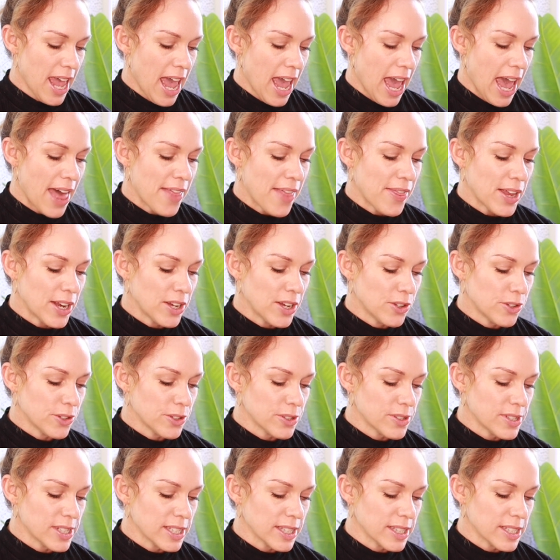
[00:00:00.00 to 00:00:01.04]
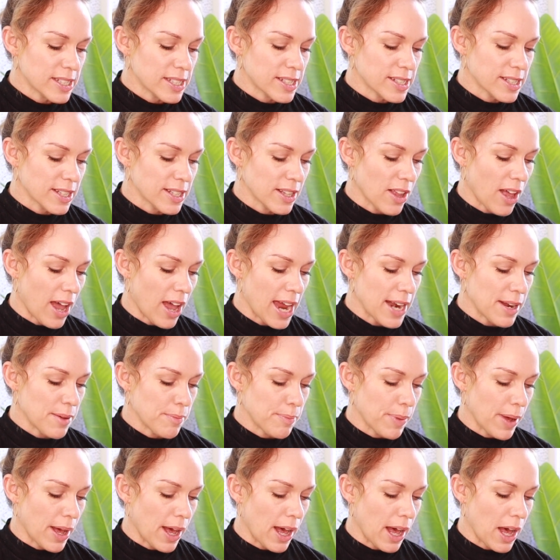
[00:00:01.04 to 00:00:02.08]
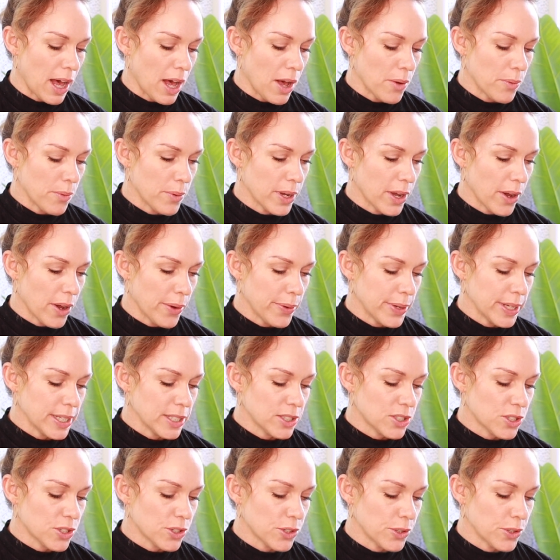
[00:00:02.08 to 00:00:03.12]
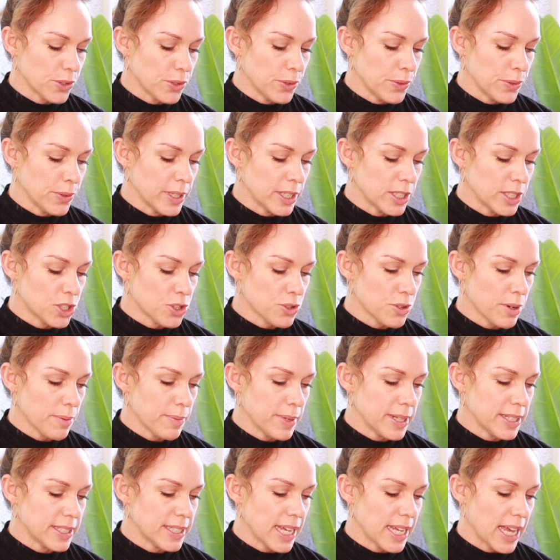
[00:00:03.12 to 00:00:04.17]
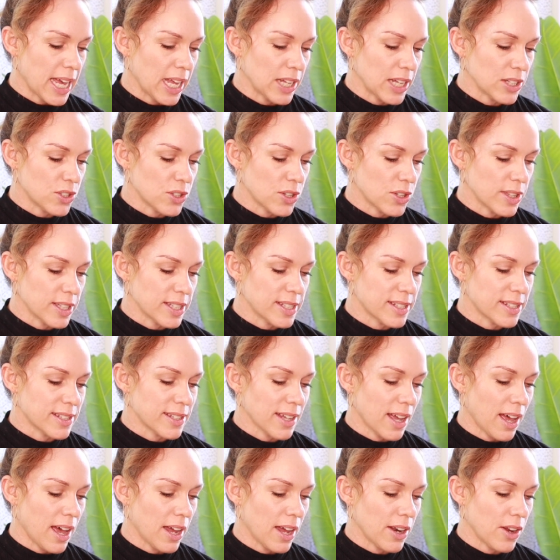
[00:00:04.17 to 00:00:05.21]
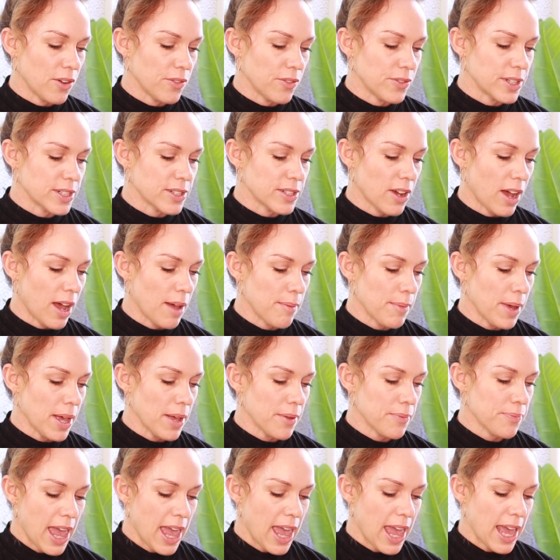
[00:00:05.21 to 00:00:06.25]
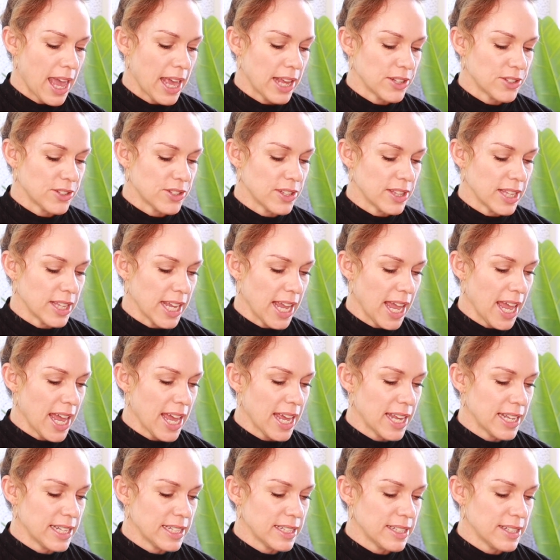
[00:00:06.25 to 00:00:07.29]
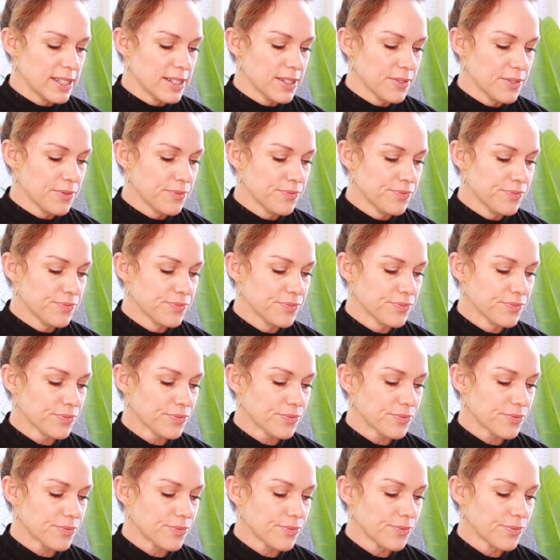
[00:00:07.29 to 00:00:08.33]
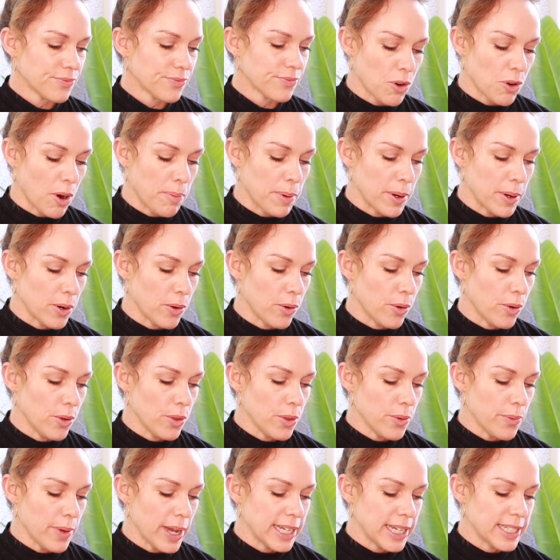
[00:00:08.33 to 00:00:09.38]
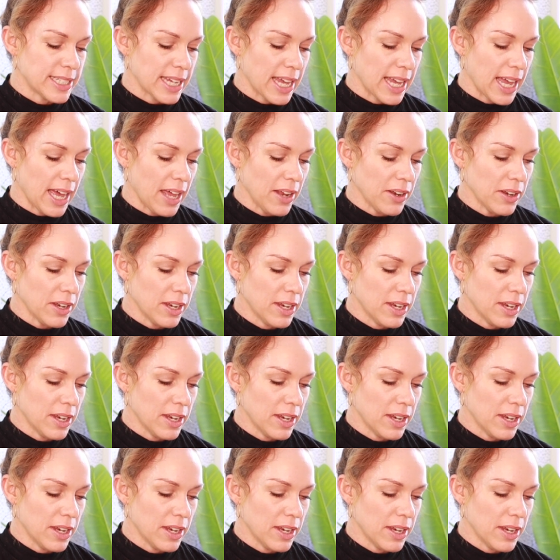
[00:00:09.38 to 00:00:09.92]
and then using the slider bar, we're going to trim it down to the start of the timer and to the end. Crop it all the way down.